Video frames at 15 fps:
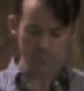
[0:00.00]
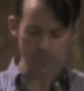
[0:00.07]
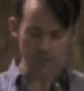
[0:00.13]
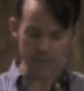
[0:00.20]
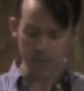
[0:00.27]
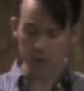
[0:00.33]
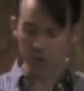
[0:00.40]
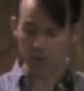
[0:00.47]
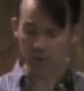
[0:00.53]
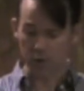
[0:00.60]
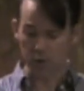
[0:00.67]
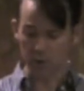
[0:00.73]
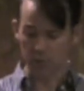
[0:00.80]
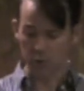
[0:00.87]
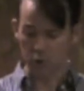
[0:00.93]
The
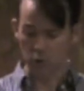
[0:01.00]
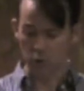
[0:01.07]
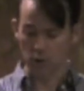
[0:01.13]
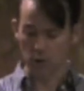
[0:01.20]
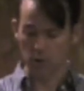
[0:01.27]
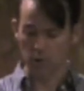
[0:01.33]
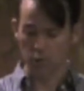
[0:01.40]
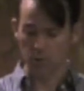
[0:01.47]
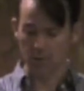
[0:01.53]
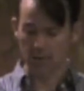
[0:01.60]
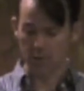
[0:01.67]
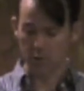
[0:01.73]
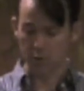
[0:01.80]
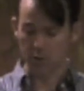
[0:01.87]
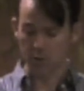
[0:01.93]
intersection of the two roads was
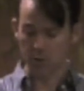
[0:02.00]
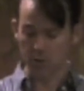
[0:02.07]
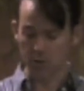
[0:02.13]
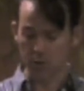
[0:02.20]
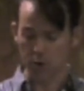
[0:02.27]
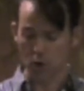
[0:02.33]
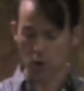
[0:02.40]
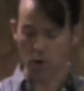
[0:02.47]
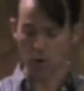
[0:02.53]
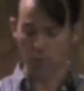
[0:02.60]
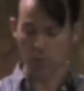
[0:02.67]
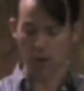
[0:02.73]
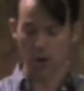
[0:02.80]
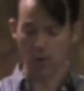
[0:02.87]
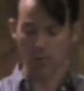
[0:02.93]
now just a dozen yards
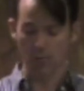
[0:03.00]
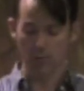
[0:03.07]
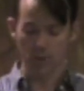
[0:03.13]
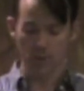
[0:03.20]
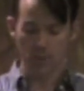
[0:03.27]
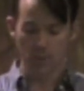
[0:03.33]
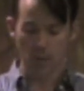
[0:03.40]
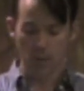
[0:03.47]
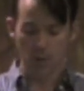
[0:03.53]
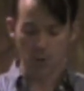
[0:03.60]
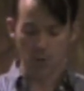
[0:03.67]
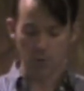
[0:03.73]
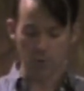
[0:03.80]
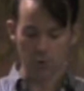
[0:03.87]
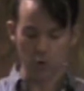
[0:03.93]
above,
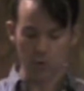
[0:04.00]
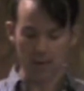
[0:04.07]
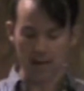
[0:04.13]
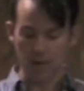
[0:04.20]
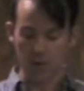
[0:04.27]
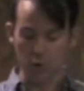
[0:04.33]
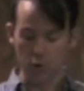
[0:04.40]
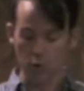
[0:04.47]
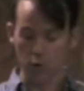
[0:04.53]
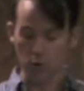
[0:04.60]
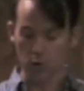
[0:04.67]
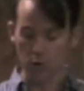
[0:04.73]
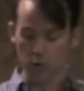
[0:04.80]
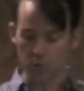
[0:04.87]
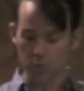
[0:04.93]
though the view down the new
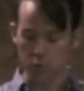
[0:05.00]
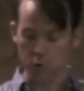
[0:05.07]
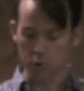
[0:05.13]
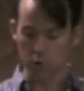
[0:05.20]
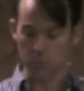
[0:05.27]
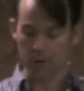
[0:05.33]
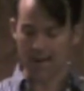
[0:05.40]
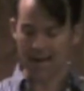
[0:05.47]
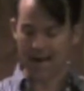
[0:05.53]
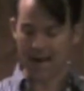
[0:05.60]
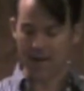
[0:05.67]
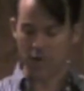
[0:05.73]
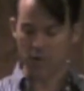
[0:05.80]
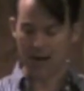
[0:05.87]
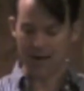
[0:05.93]
road was obscured by
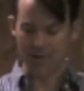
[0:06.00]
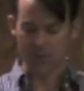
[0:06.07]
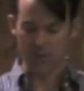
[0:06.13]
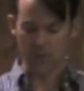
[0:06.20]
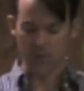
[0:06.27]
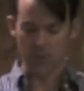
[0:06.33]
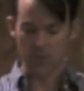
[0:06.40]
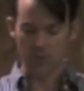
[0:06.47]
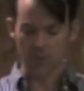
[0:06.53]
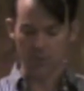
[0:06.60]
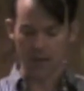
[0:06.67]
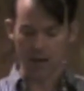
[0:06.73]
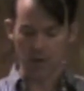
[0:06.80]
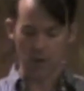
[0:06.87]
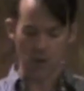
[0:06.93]
high grasses further
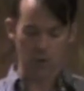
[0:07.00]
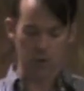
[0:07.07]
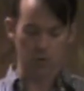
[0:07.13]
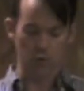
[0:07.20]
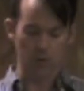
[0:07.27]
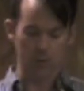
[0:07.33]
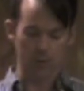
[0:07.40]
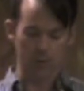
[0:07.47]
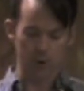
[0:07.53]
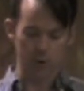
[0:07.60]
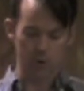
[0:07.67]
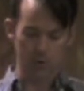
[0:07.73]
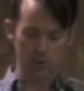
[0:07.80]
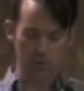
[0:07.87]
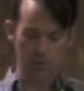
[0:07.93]
down along the ridge.
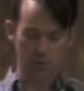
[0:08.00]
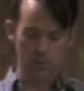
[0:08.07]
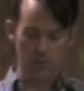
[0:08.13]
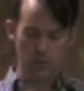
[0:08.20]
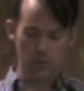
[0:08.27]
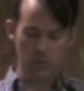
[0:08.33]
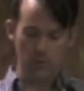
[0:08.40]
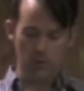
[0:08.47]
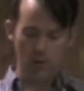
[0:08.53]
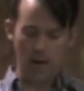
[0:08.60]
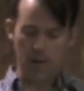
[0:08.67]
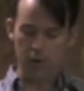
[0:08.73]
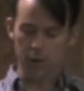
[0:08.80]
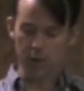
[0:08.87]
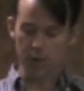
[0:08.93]

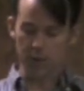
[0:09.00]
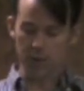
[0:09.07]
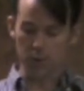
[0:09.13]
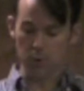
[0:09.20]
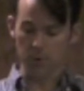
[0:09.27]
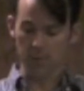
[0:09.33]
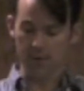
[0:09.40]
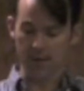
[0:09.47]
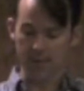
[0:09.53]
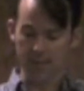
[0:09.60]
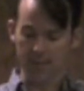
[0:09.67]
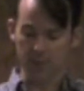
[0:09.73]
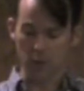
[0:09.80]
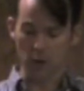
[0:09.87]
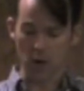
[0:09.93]
I couldn't see where the van
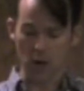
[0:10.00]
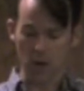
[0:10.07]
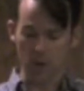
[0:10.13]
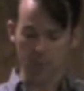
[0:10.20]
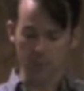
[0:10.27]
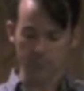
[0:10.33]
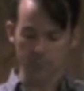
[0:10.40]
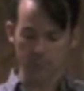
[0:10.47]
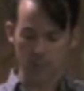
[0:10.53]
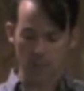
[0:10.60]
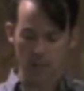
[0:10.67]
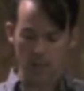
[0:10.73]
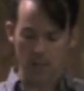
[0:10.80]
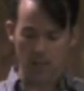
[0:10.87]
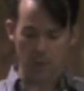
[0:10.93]
had gone.
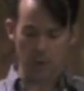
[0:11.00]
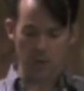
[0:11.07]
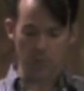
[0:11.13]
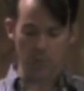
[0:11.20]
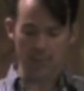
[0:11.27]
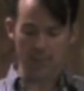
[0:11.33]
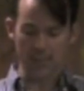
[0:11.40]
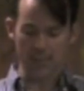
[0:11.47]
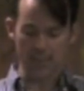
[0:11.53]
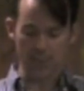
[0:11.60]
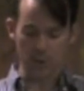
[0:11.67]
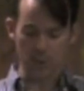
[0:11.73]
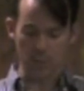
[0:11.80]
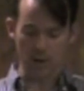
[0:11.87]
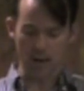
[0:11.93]
It could have been hidden
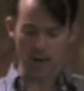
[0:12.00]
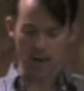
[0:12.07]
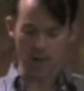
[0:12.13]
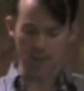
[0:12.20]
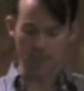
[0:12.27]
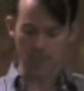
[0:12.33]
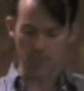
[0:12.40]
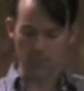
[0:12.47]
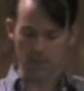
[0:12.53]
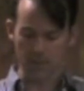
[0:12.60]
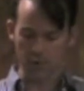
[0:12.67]
nearby, but I